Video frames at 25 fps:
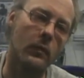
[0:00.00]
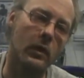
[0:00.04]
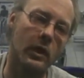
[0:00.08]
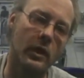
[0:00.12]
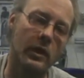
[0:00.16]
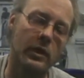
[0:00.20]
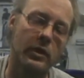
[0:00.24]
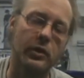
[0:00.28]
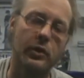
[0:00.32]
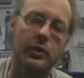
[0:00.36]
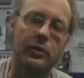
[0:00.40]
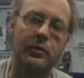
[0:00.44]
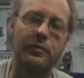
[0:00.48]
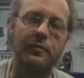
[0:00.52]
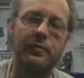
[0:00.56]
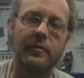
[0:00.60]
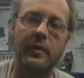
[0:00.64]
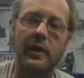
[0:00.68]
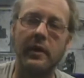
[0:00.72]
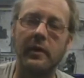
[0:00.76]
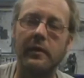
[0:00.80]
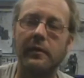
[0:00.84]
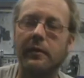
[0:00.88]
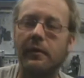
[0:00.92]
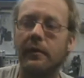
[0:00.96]
in good
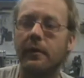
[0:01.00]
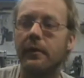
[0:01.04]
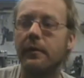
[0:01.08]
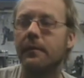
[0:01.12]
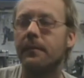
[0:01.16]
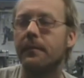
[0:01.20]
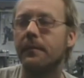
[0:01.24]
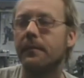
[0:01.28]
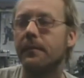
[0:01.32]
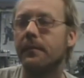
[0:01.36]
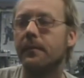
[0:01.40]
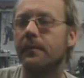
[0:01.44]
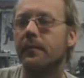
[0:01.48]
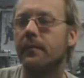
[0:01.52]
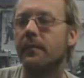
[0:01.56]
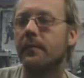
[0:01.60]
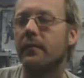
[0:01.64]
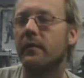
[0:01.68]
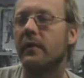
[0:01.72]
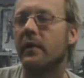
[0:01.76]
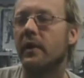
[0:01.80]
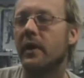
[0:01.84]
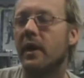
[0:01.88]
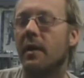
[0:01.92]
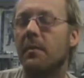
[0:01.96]

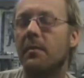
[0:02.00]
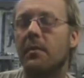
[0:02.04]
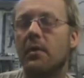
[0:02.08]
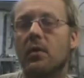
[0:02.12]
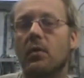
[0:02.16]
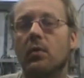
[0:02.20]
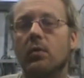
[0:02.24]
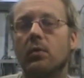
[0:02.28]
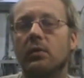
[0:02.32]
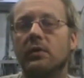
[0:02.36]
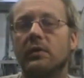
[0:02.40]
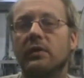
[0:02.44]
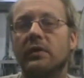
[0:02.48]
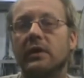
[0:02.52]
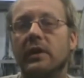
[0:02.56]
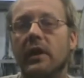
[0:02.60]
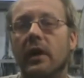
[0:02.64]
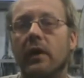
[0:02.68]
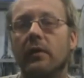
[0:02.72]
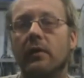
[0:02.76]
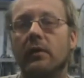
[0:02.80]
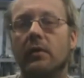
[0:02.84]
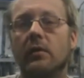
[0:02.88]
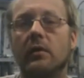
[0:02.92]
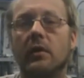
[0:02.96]
faith, then I'm going to hold it
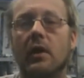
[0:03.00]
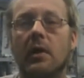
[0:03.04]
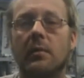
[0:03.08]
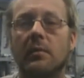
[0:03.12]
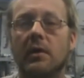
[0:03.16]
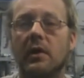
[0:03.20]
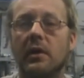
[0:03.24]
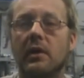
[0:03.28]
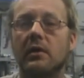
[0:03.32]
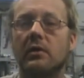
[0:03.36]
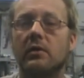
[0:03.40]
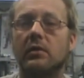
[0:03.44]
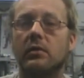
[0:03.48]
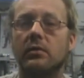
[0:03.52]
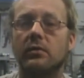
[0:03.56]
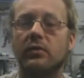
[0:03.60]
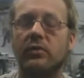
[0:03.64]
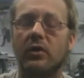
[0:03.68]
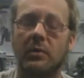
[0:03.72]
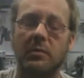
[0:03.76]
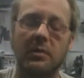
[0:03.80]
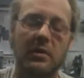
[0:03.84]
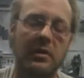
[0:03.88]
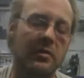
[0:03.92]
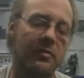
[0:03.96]
together. I'm not going to lose
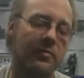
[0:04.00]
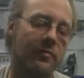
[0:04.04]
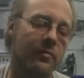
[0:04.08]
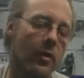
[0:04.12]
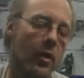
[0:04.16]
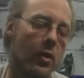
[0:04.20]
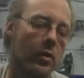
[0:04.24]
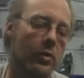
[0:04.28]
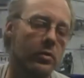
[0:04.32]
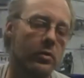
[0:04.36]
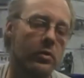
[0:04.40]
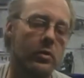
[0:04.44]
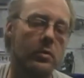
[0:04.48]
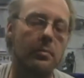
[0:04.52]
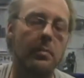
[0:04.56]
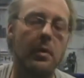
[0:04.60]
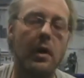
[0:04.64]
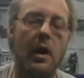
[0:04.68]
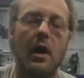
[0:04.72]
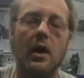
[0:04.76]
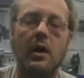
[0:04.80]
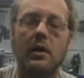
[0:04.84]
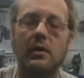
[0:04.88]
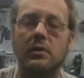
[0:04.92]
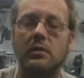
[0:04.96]
it. I'm not going to fall into a
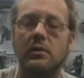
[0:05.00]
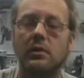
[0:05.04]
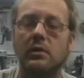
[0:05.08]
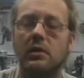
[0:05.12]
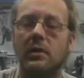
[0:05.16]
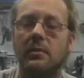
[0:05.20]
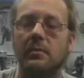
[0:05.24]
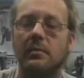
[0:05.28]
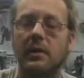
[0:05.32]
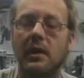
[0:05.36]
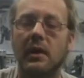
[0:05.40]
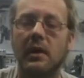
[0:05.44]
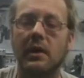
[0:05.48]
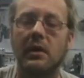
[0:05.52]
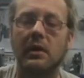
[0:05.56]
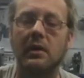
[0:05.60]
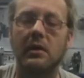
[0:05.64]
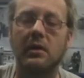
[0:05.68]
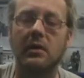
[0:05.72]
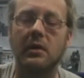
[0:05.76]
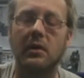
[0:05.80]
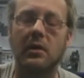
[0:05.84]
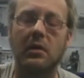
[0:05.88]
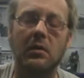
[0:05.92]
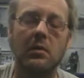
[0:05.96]
bottle. I'm not,
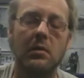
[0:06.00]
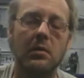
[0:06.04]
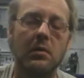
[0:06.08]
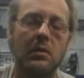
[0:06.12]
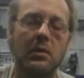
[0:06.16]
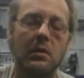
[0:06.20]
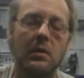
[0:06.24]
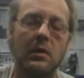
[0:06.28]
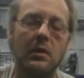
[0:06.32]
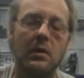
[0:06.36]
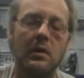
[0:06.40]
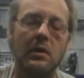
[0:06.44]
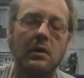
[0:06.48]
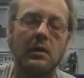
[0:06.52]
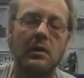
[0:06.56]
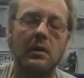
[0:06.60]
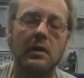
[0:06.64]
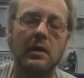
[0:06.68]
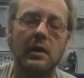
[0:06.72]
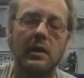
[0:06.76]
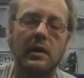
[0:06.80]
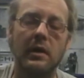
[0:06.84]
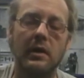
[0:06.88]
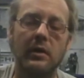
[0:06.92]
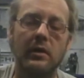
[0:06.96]
you know,
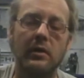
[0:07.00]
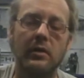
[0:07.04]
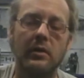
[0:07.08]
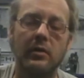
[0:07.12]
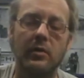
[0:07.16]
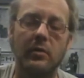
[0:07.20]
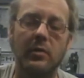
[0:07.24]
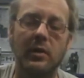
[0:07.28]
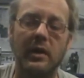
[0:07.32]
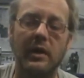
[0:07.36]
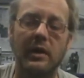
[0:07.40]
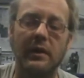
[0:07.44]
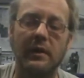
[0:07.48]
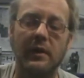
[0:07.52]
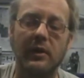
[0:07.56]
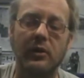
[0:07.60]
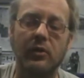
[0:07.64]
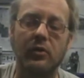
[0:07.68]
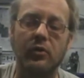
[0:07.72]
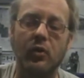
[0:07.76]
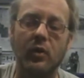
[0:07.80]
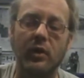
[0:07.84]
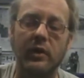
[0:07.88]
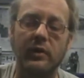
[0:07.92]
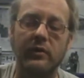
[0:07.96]
do anything
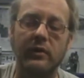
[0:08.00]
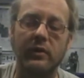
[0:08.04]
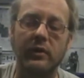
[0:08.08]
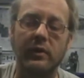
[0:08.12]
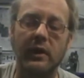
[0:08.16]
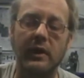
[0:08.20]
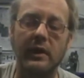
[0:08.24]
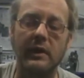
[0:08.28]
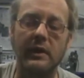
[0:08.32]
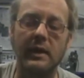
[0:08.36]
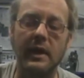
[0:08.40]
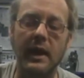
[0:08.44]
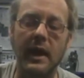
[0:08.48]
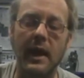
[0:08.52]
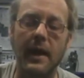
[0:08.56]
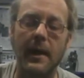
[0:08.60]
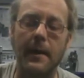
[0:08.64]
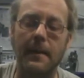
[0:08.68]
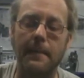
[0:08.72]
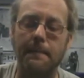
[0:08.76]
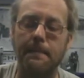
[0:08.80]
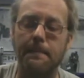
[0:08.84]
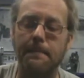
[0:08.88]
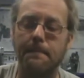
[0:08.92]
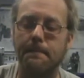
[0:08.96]
crazy like
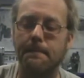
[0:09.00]
that.